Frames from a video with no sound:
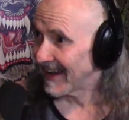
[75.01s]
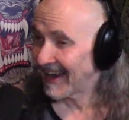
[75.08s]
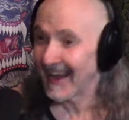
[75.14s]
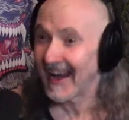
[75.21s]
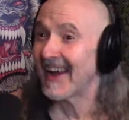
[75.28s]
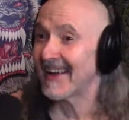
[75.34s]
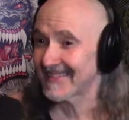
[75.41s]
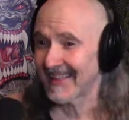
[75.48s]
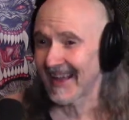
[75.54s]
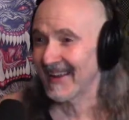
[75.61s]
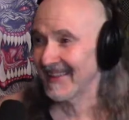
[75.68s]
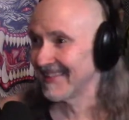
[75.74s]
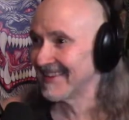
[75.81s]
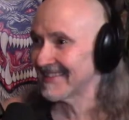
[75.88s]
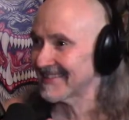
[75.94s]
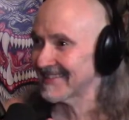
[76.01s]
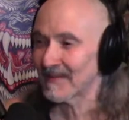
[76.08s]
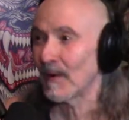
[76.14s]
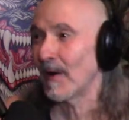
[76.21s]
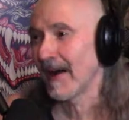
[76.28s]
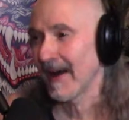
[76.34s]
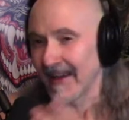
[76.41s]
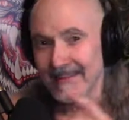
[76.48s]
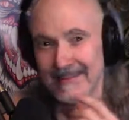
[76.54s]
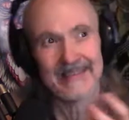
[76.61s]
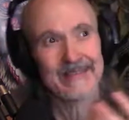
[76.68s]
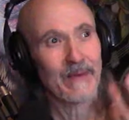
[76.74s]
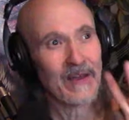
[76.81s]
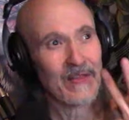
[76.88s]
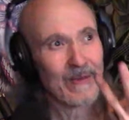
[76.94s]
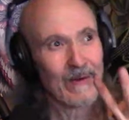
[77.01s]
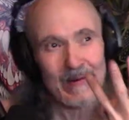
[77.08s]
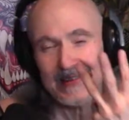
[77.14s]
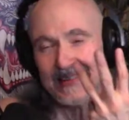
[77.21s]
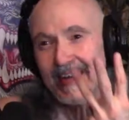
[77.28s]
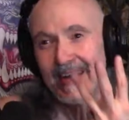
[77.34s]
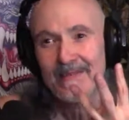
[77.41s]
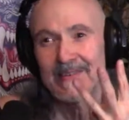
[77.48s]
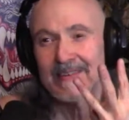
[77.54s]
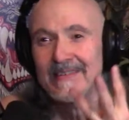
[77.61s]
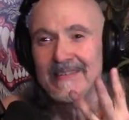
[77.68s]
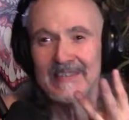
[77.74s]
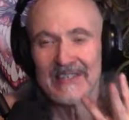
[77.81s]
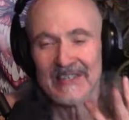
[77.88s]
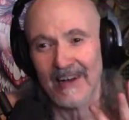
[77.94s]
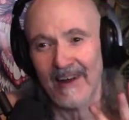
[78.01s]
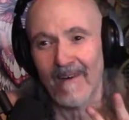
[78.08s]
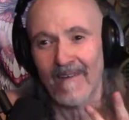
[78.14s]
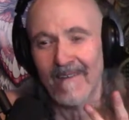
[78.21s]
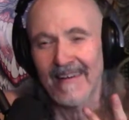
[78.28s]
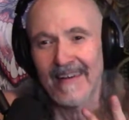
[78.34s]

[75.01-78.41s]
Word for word: I I, I listened. Well, this is my third time doing the show.